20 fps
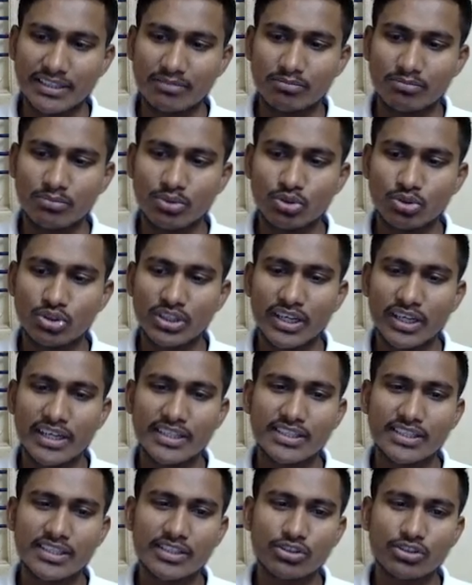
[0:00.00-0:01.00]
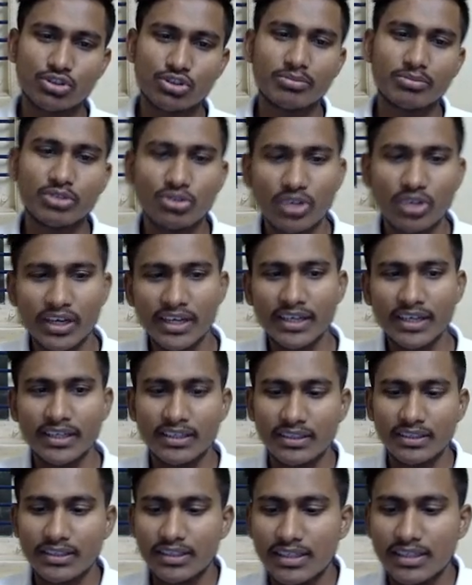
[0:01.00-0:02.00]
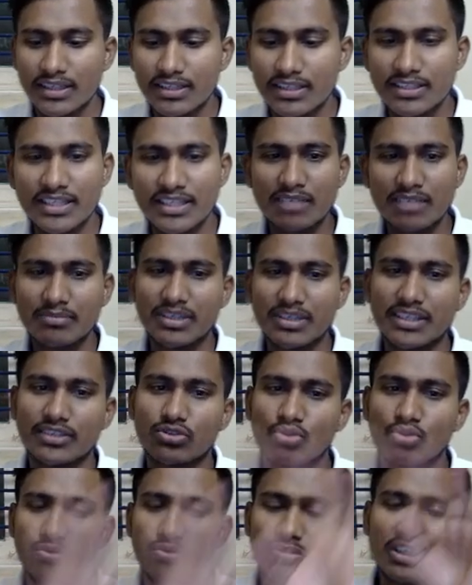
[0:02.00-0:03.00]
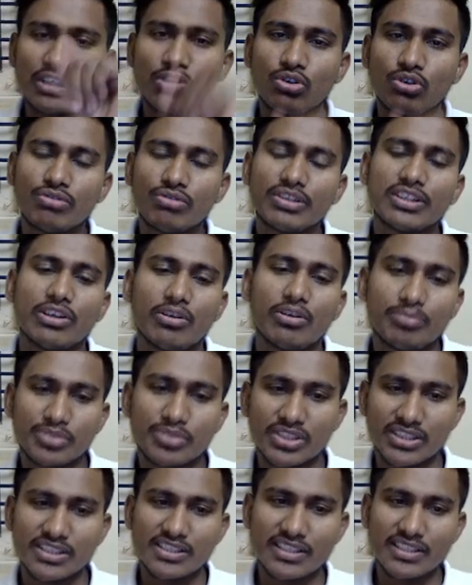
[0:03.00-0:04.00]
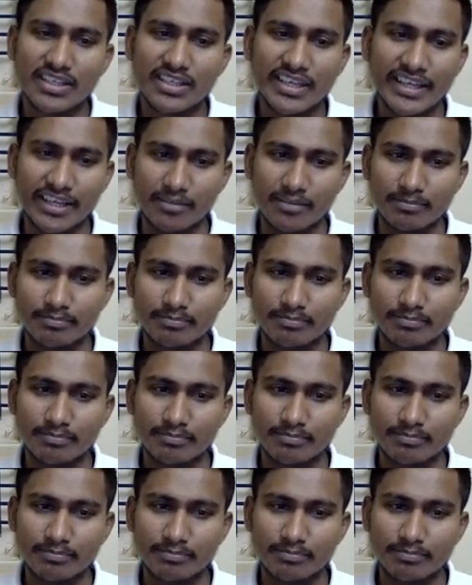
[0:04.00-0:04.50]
Both the answers should be what? Same here. So we will go with options A.